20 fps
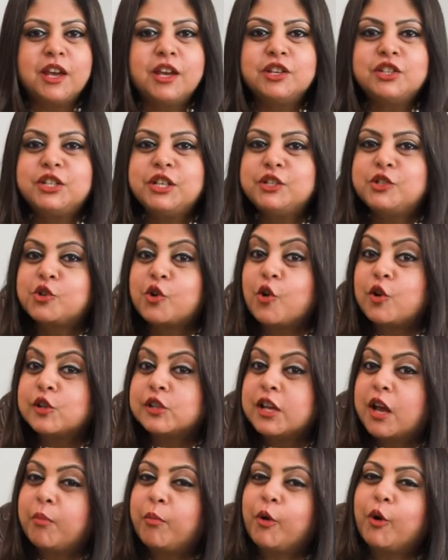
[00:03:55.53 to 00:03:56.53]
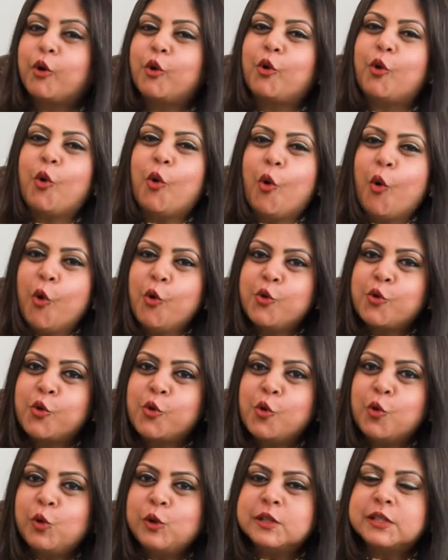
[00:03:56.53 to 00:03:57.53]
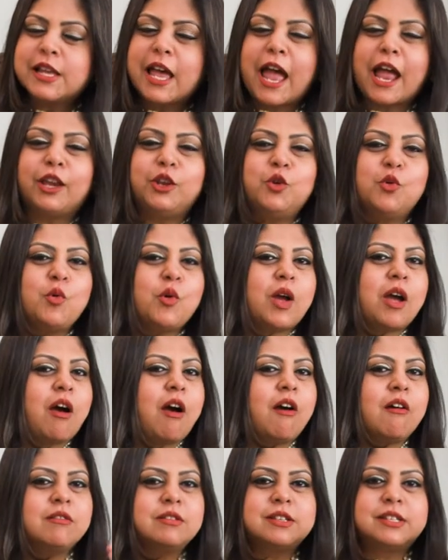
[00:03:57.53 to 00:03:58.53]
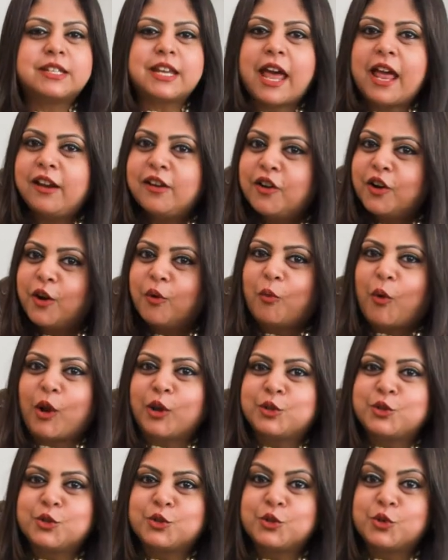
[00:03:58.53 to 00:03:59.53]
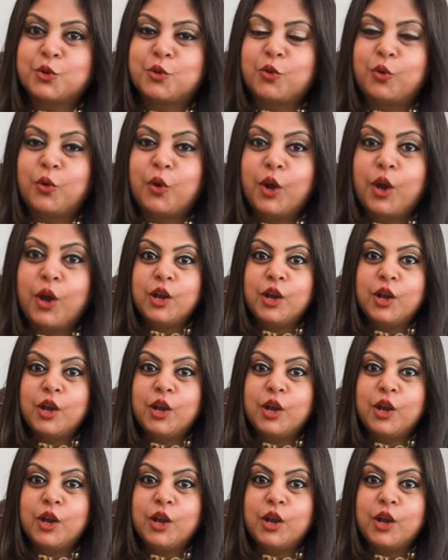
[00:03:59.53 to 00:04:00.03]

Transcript: She draws up her own rules and you can't tell her what to do.